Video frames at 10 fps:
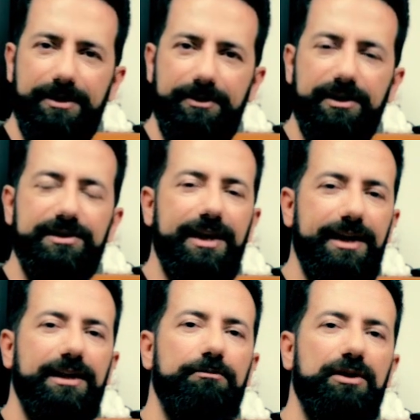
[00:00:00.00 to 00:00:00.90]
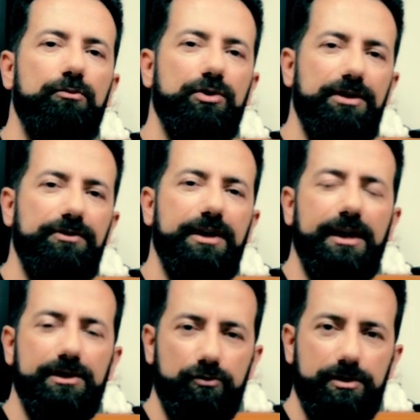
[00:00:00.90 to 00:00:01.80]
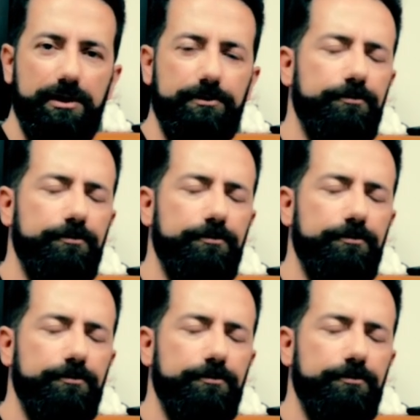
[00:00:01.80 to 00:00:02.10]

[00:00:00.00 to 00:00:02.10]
things a little bit more difficult, as we said.